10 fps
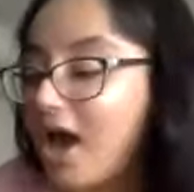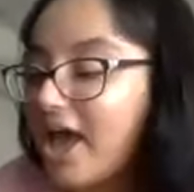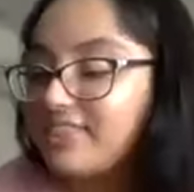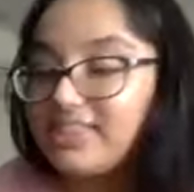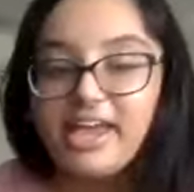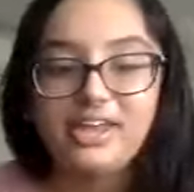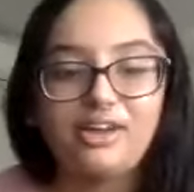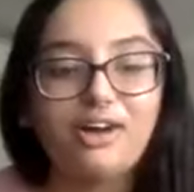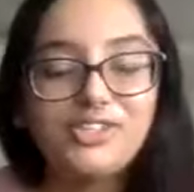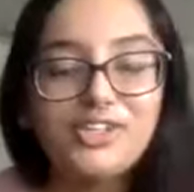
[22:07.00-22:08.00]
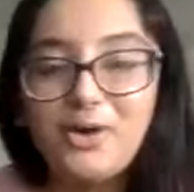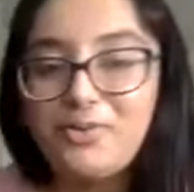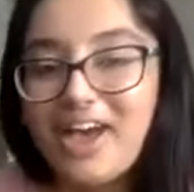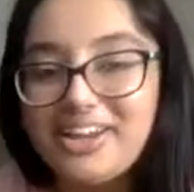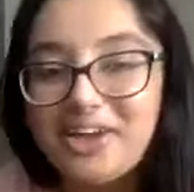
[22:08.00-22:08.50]
And then also,
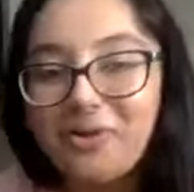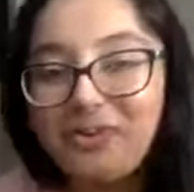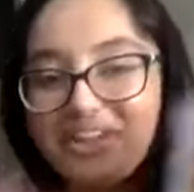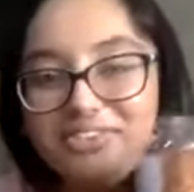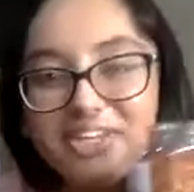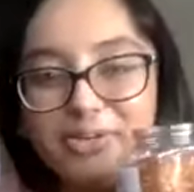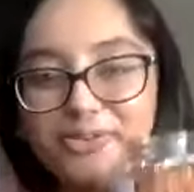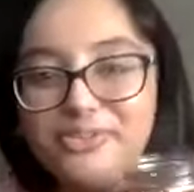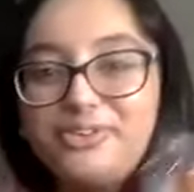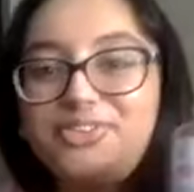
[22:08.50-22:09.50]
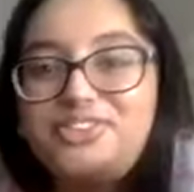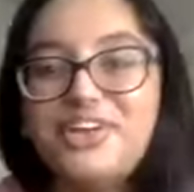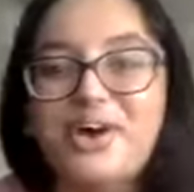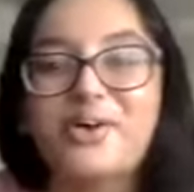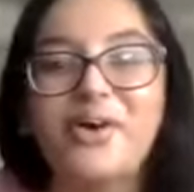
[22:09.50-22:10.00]
I know we love seafood food,
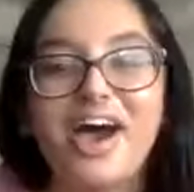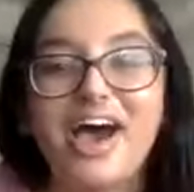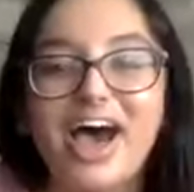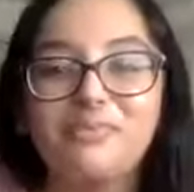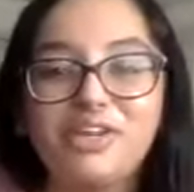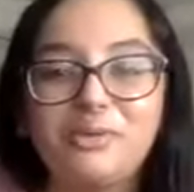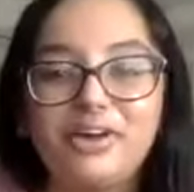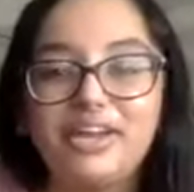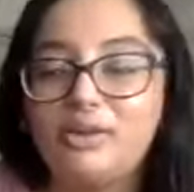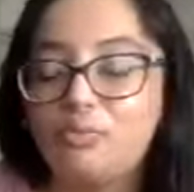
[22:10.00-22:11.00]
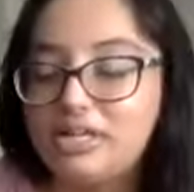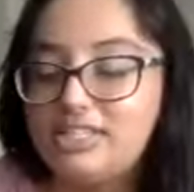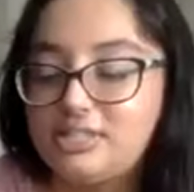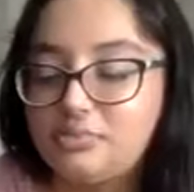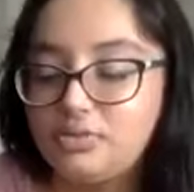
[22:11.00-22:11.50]
so I'm gonna put in 1
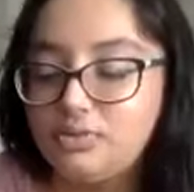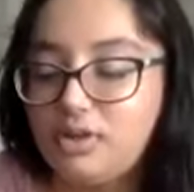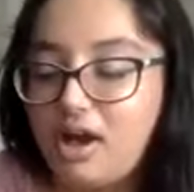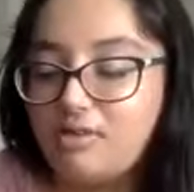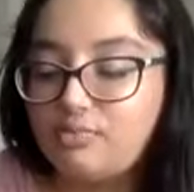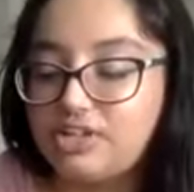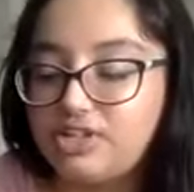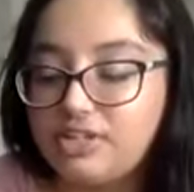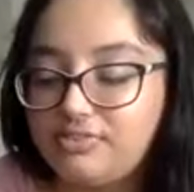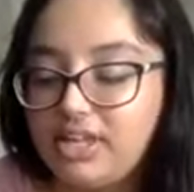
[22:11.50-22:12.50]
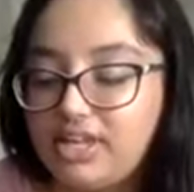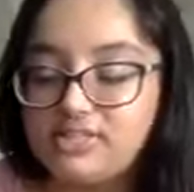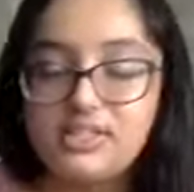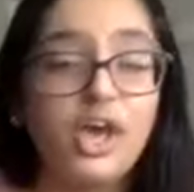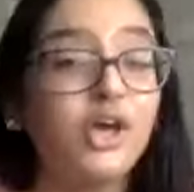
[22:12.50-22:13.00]
teaspoon of red chili
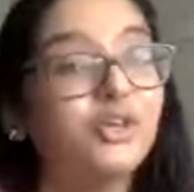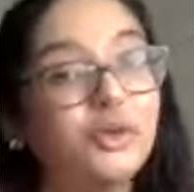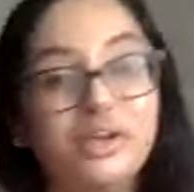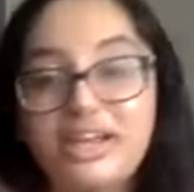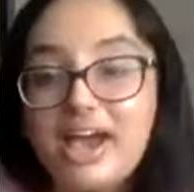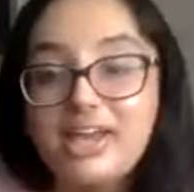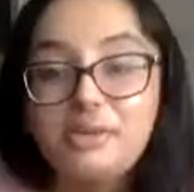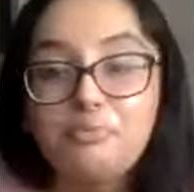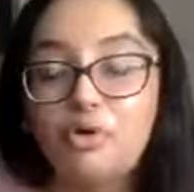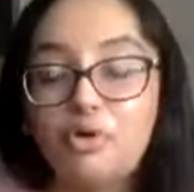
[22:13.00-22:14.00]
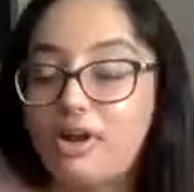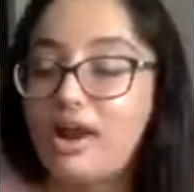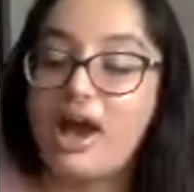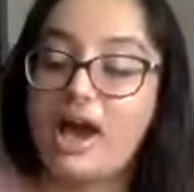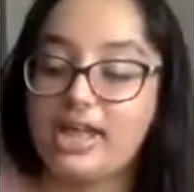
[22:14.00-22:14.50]
flakes. You can add in more.
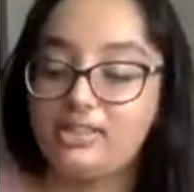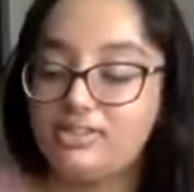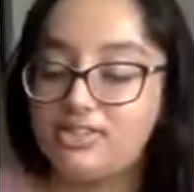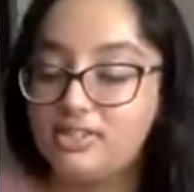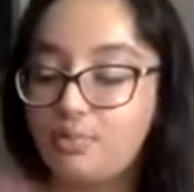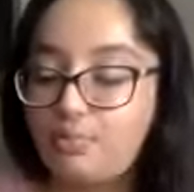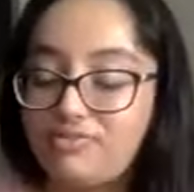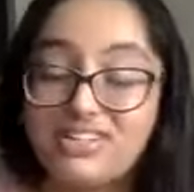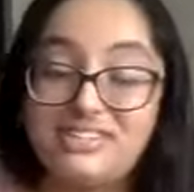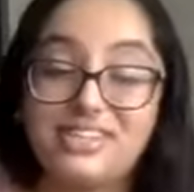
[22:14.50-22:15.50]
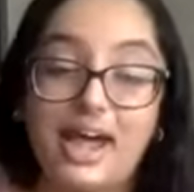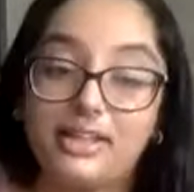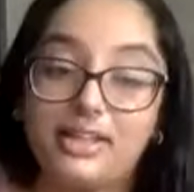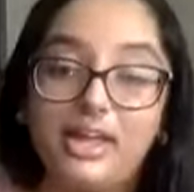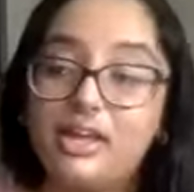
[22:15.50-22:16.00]
This is a preference that I
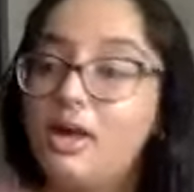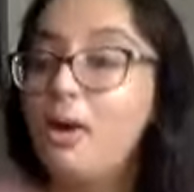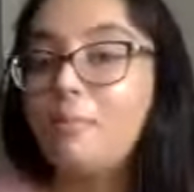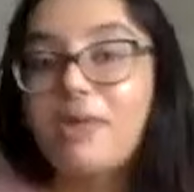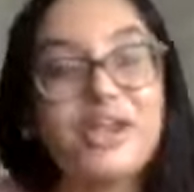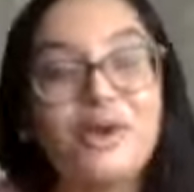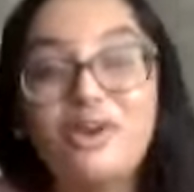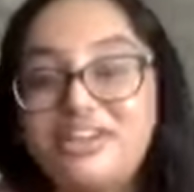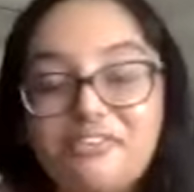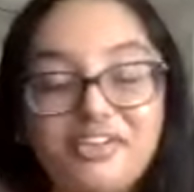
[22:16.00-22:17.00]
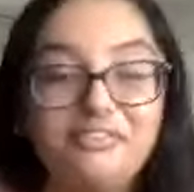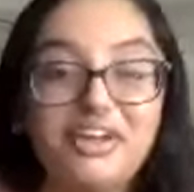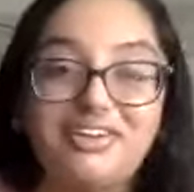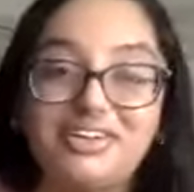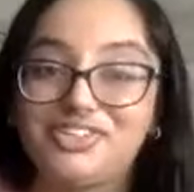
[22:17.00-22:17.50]
like, but I know it definitely
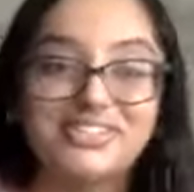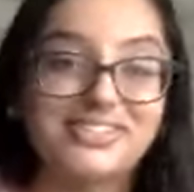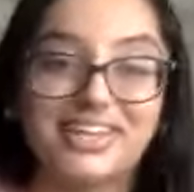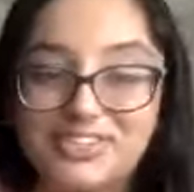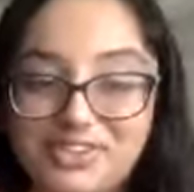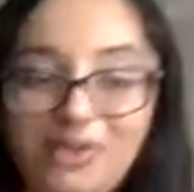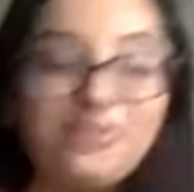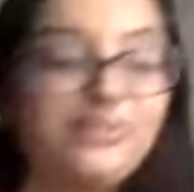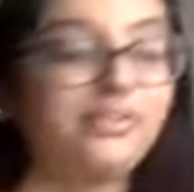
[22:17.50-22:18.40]
varies just like salt.